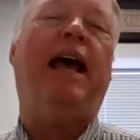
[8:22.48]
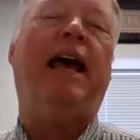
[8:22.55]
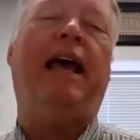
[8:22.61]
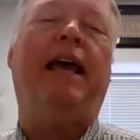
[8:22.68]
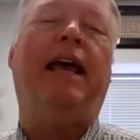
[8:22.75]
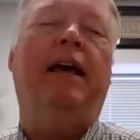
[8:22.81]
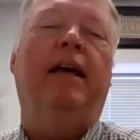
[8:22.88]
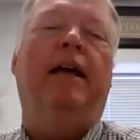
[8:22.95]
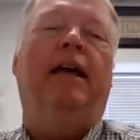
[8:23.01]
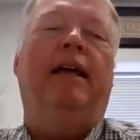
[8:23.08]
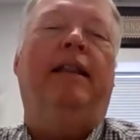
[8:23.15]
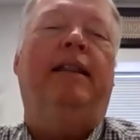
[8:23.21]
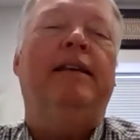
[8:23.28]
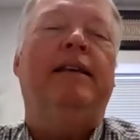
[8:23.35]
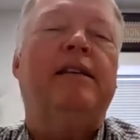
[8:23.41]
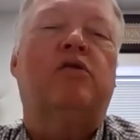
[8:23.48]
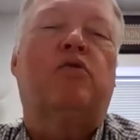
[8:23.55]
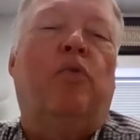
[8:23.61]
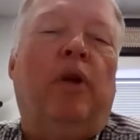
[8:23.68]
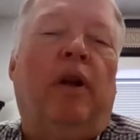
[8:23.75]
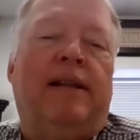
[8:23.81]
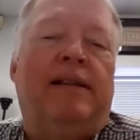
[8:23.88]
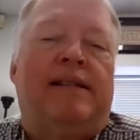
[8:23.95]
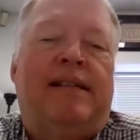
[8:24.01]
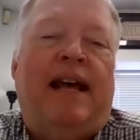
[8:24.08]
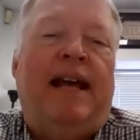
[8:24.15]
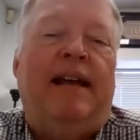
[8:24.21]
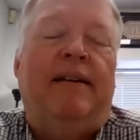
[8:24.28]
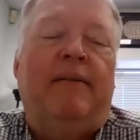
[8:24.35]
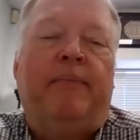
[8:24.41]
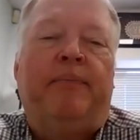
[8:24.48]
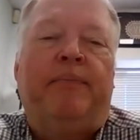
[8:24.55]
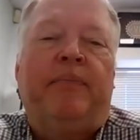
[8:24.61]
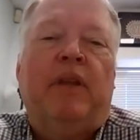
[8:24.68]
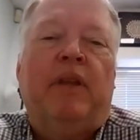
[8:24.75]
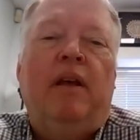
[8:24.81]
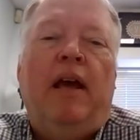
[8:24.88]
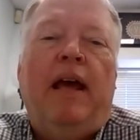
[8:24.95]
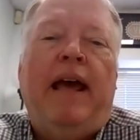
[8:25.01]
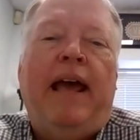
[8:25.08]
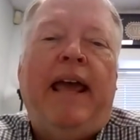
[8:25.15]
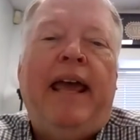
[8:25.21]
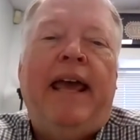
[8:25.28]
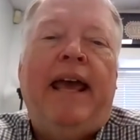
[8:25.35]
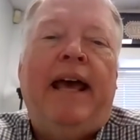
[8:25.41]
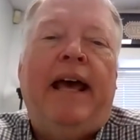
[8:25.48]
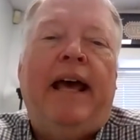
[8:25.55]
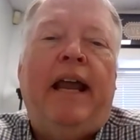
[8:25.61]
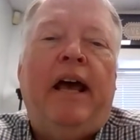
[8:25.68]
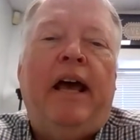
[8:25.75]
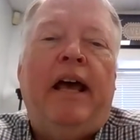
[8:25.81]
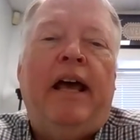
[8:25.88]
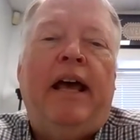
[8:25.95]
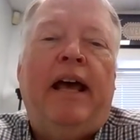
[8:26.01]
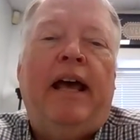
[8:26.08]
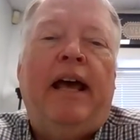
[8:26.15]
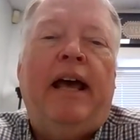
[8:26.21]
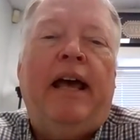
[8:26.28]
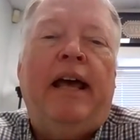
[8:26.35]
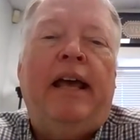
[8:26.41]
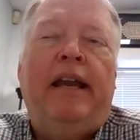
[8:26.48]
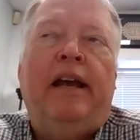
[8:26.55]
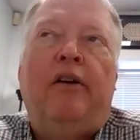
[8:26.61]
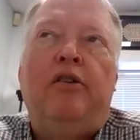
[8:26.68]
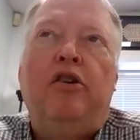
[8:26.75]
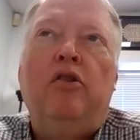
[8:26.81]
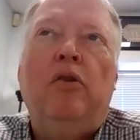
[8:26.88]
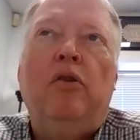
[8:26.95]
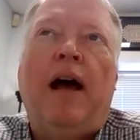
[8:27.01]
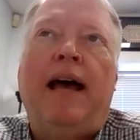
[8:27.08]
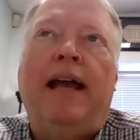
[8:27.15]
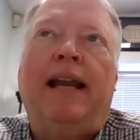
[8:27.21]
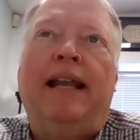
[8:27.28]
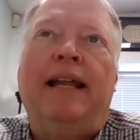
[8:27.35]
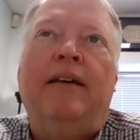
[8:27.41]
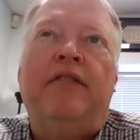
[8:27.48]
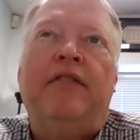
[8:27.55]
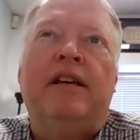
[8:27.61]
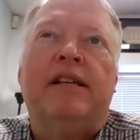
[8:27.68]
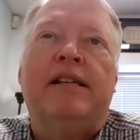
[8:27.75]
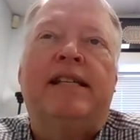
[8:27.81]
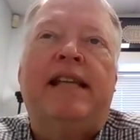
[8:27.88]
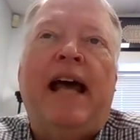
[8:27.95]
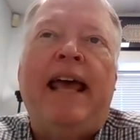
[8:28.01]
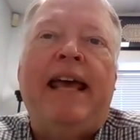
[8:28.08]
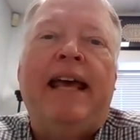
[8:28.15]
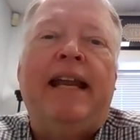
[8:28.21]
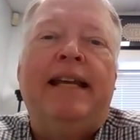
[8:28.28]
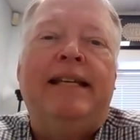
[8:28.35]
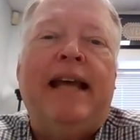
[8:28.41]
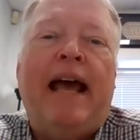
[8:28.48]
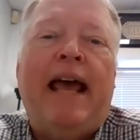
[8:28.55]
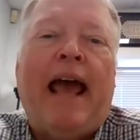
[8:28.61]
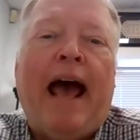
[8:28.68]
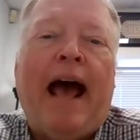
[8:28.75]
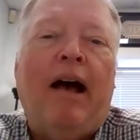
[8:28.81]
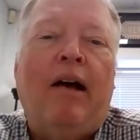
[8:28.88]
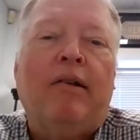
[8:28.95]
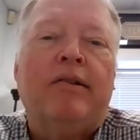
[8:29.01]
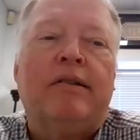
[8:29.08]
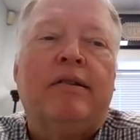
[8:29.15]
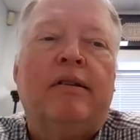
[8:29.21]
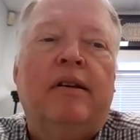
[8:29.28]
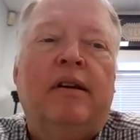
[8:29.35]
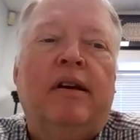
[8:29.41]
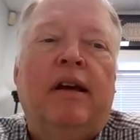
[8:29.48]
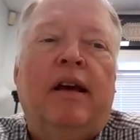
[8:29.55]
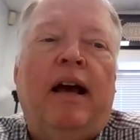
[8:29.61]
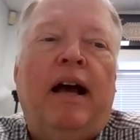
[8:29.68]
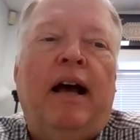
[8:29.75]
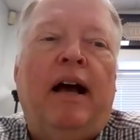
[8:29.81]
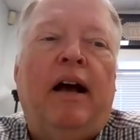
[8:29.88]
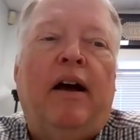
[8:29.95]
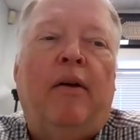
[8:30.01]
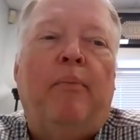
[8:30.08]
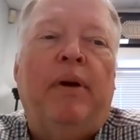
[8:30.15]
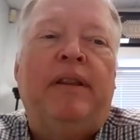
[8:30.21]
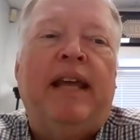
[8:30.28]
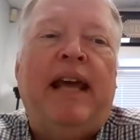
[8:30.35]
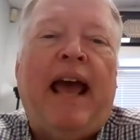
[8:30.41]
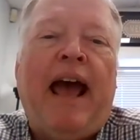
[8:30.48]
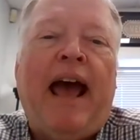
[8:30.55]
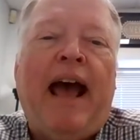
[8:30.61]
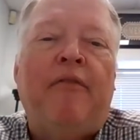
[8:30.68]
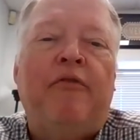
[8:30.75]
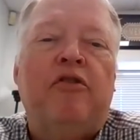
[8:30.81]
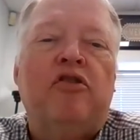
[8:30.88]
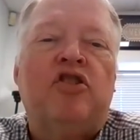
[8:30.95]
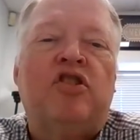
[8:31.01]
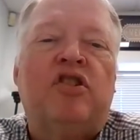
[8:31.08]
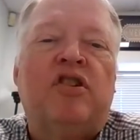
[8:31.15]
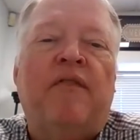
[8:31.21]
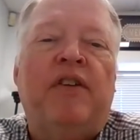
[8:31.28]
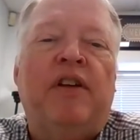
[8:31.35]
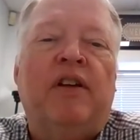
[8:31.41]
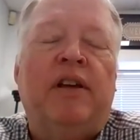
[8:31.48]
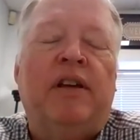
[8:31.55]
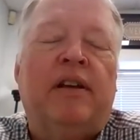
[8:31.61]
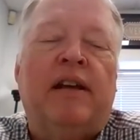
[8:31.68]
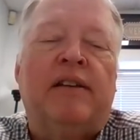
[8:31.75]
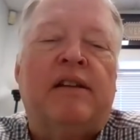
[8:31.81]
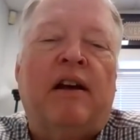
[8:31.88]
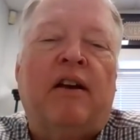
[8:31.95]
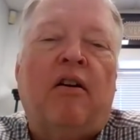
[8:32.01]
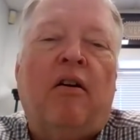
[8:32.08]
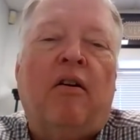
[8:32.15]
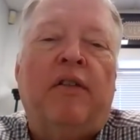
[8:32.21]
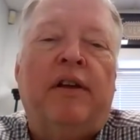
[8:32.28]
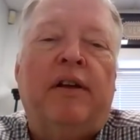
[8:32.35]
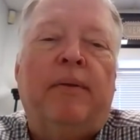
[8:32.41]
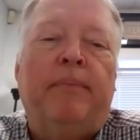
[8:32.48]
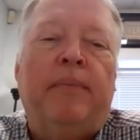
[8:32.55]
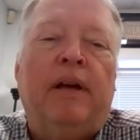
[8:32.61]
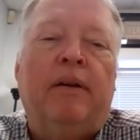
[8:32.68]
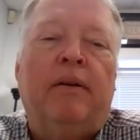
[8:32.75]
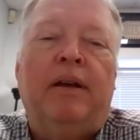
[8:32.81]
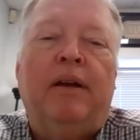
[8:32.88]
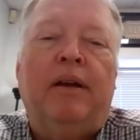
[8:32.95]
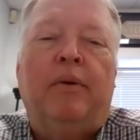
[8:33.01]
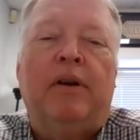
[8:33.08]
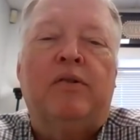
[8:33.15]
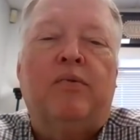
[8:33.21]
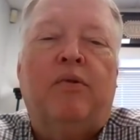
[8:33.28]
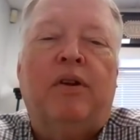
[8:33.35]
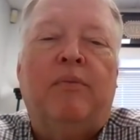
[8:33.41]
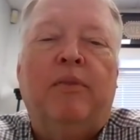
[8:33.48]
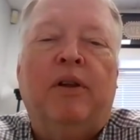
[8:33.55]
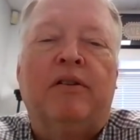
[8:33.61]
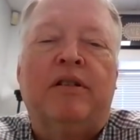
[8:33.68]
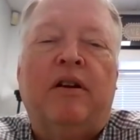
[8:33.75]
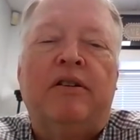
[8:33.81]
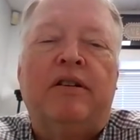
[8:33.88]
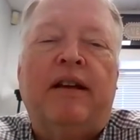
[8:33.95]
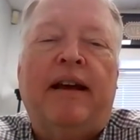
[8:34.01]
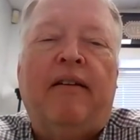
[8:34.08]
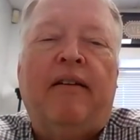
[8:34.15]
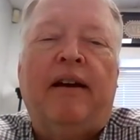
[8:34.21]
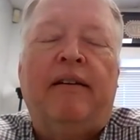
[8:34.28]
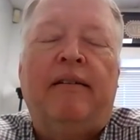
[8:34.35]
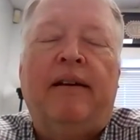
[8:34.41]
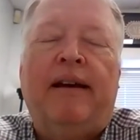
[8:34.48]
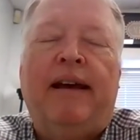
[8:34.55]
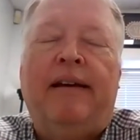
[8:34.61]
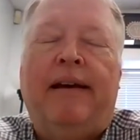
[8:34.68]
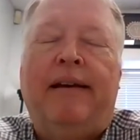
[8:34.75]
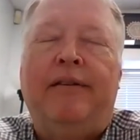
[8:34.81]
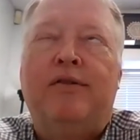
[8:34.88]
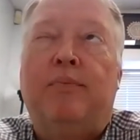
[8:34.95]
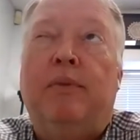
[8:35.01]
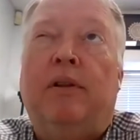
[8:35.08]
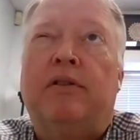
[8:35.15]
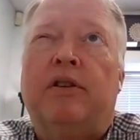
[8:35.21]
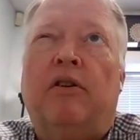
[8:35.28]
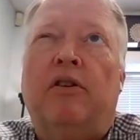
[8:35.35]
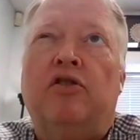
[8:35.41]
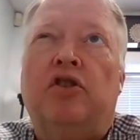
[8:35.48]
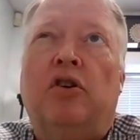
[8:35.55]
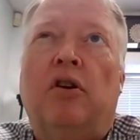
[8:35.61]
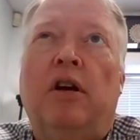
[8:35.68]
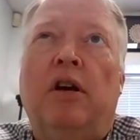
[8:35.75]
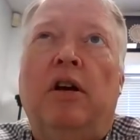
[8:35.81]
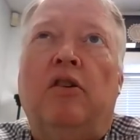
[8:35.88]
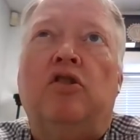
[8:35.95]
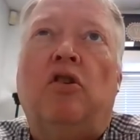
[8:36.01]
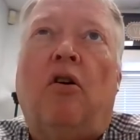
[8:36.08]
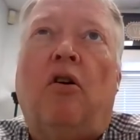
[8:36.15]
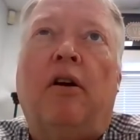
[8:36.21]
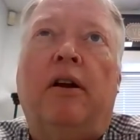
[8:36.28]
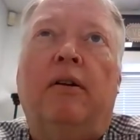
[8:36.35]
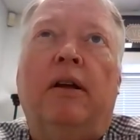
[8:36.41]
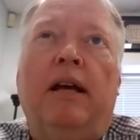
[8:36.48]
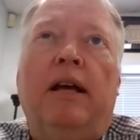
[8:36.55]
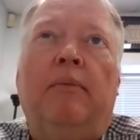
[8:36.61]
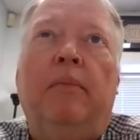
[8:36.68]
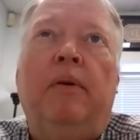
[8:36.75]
hey, this is real estate. And, you know, you and I live this day in and day out. Um, but the average civilian, as I call them, uh, you know, because we're in a military town, I, I, I use military jar- jargon,